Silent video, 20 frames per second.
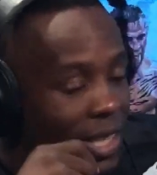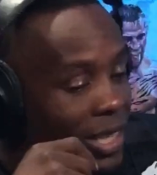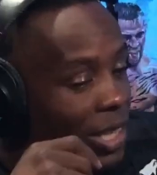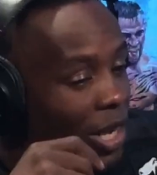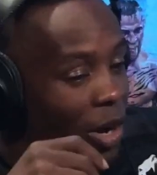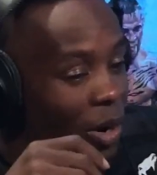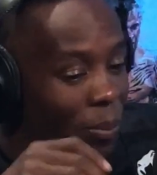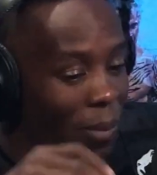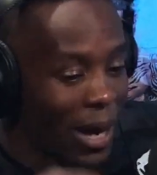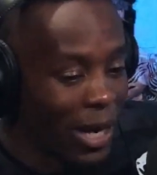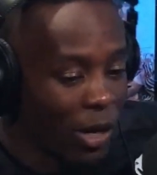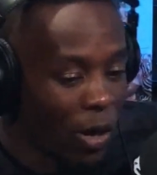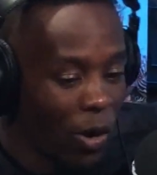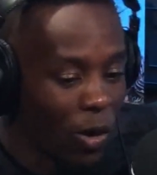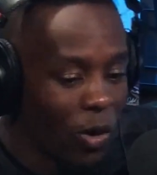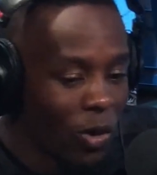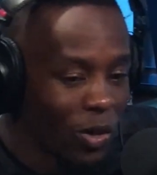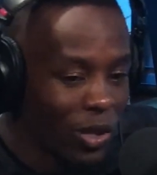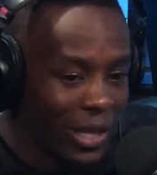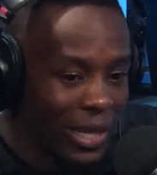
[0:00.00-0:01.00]
Yo, my
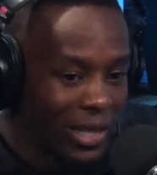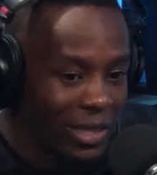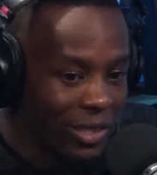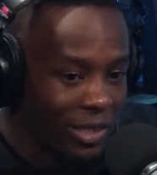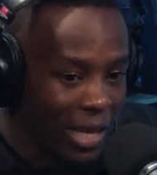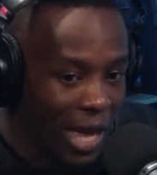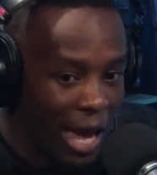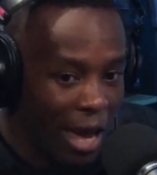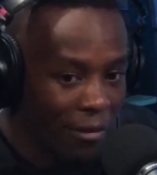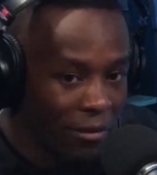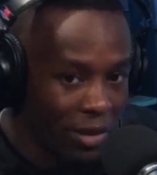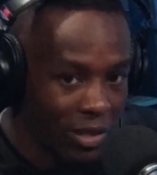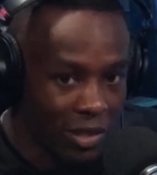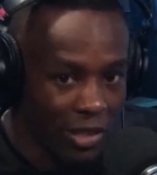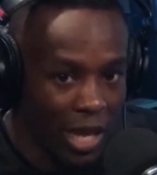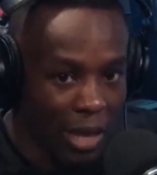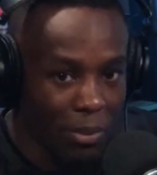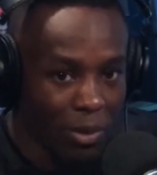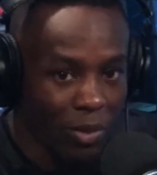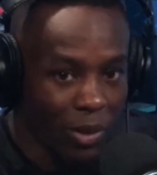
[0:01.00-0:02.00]
goal is to have this
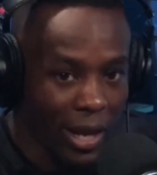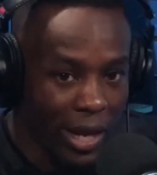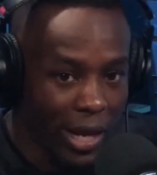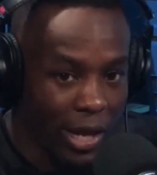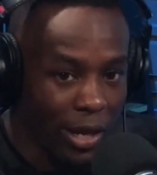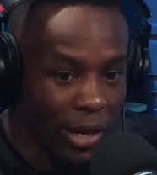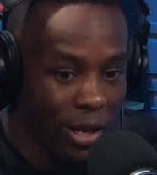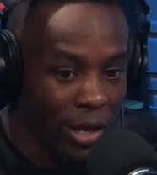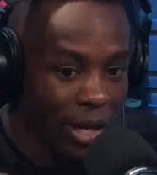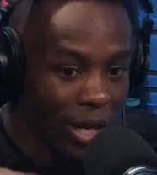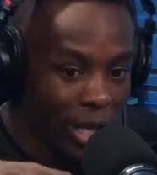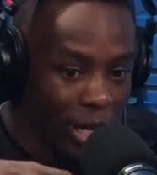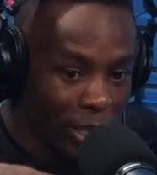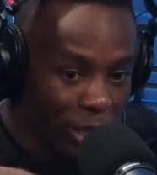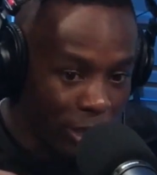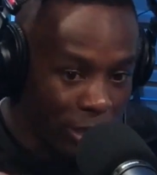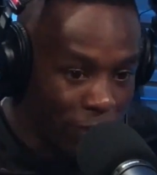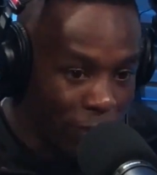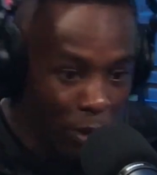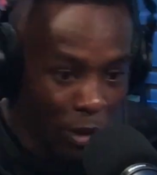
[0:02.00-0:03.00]
table right here
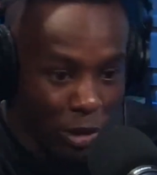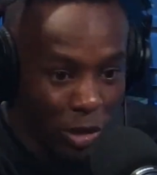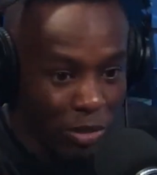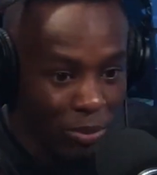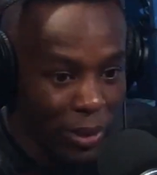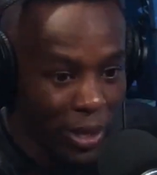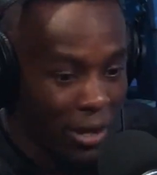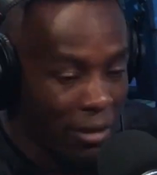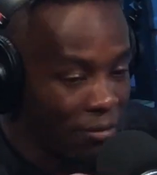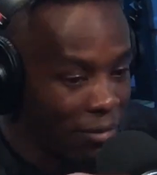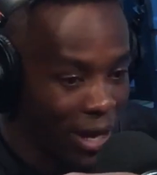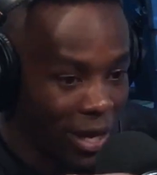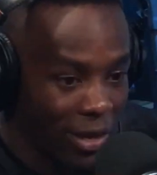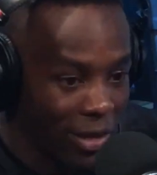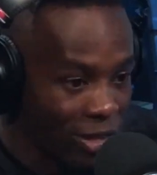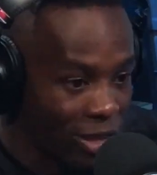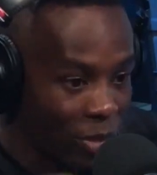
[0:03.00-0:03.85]
just full of Jamaican fighters.